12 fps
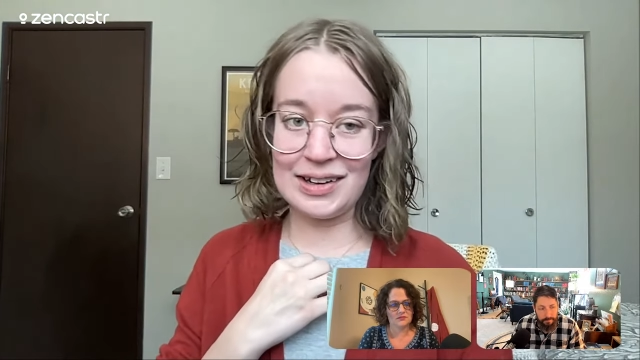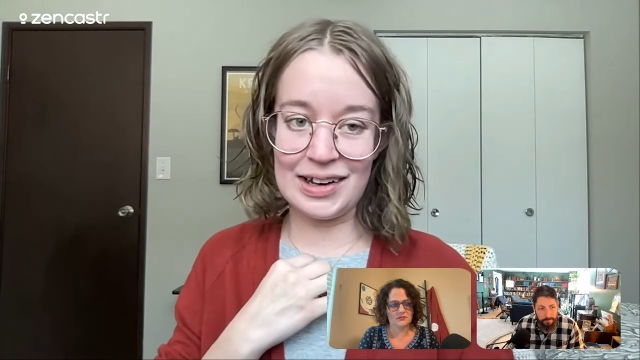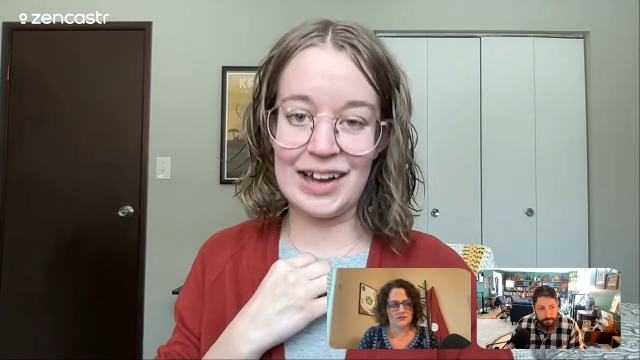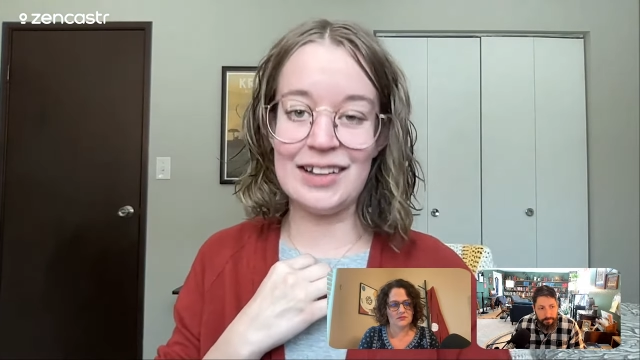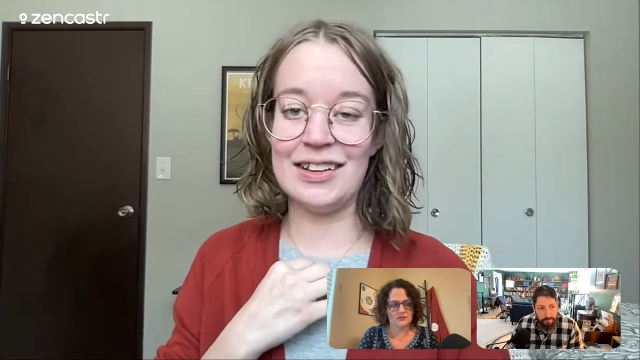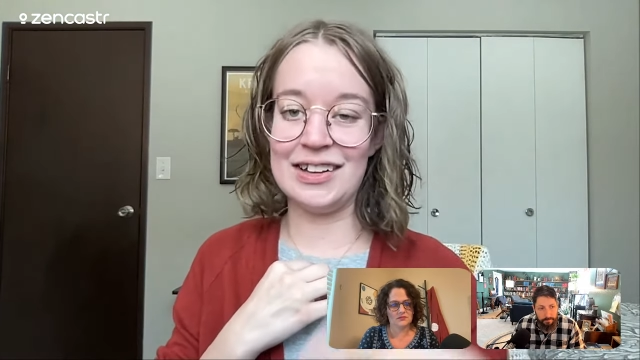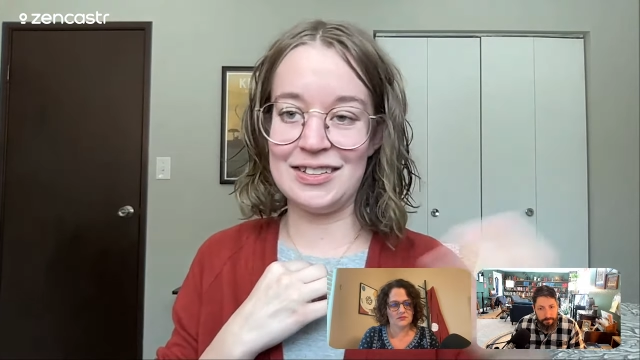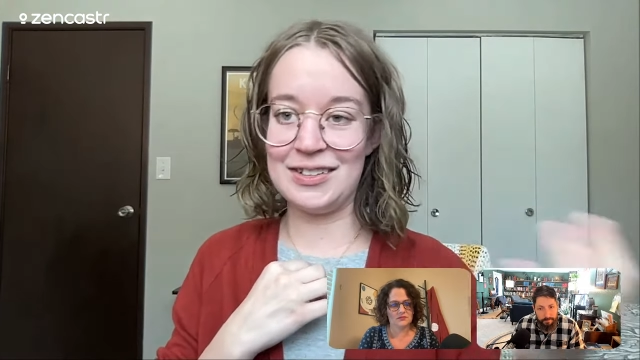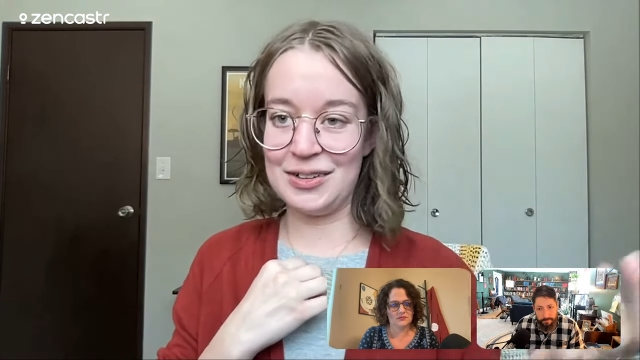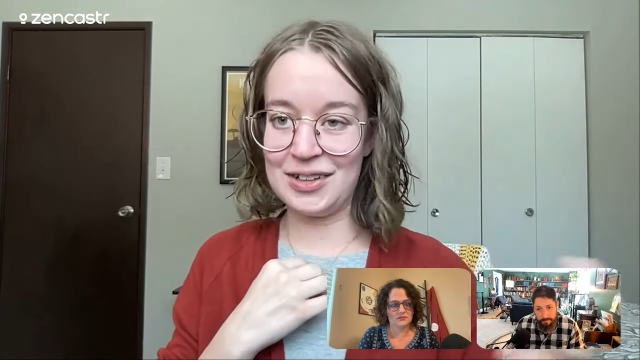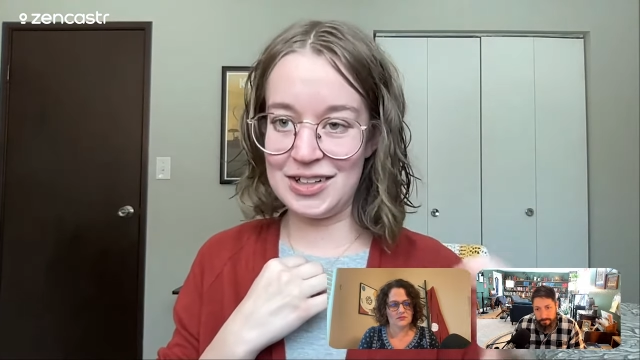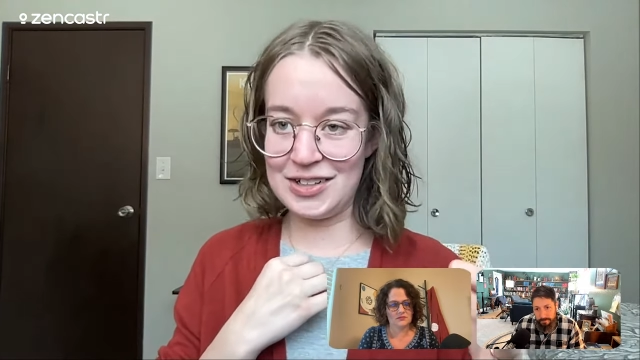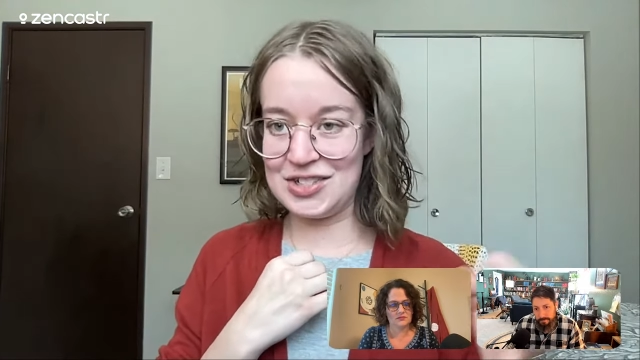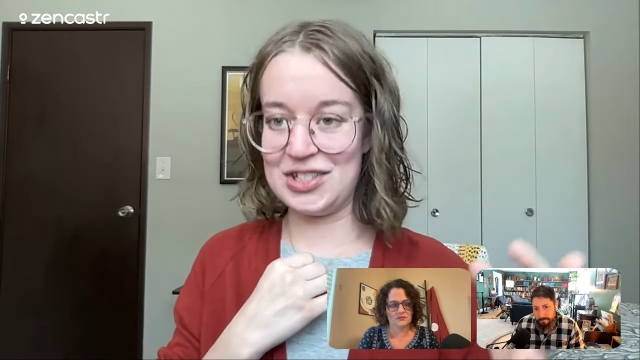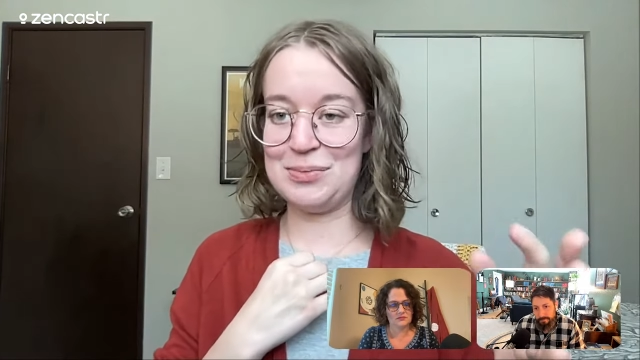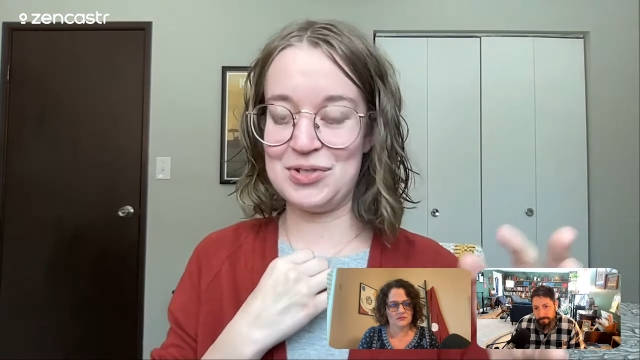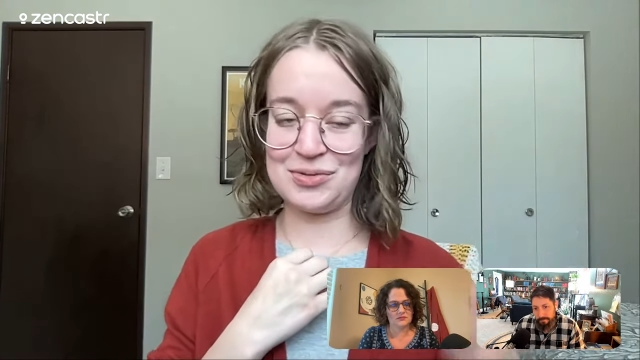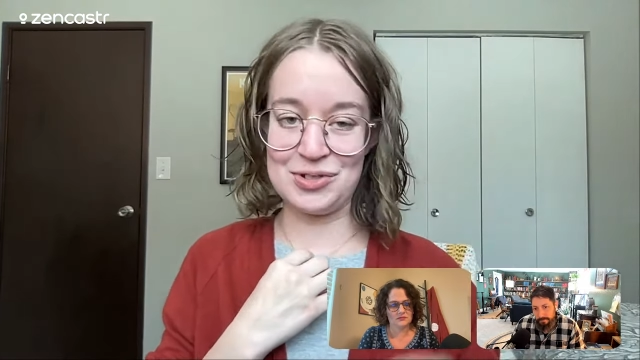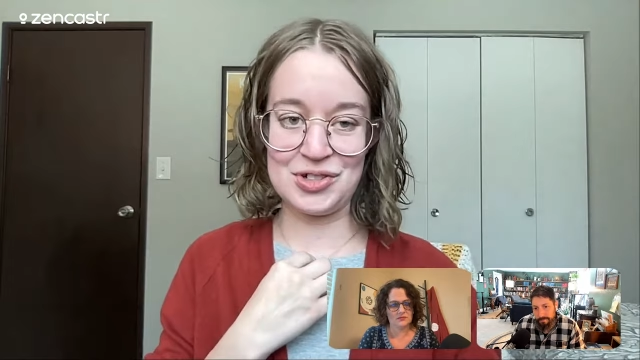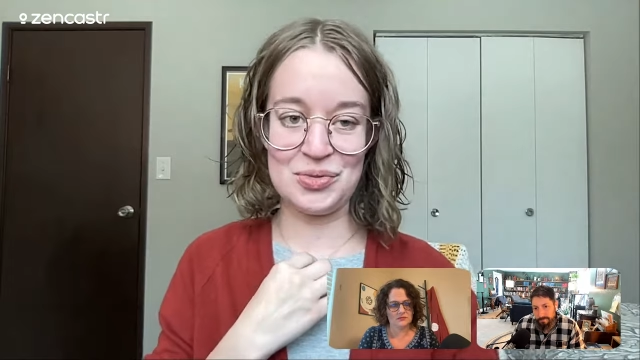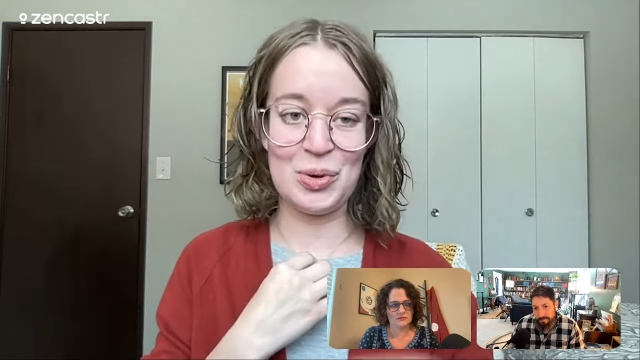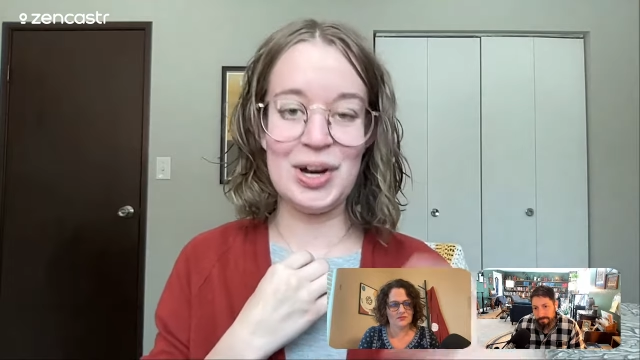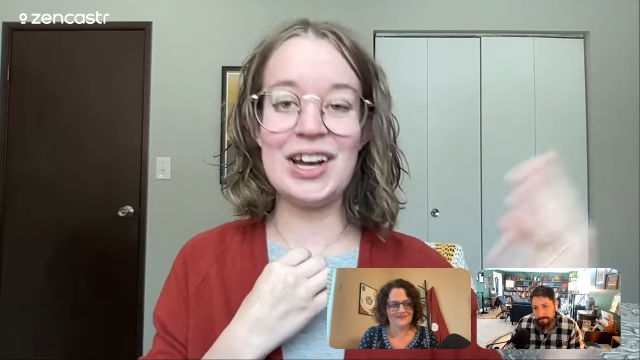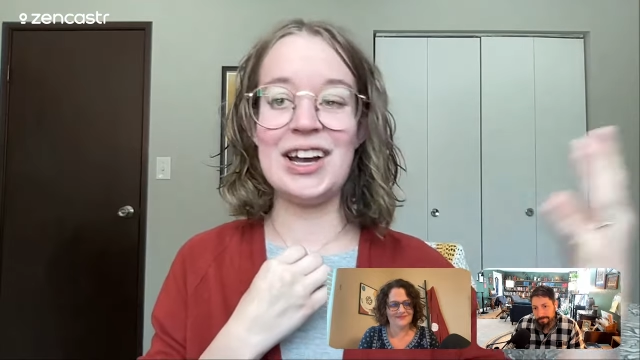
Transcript: i like the king james version why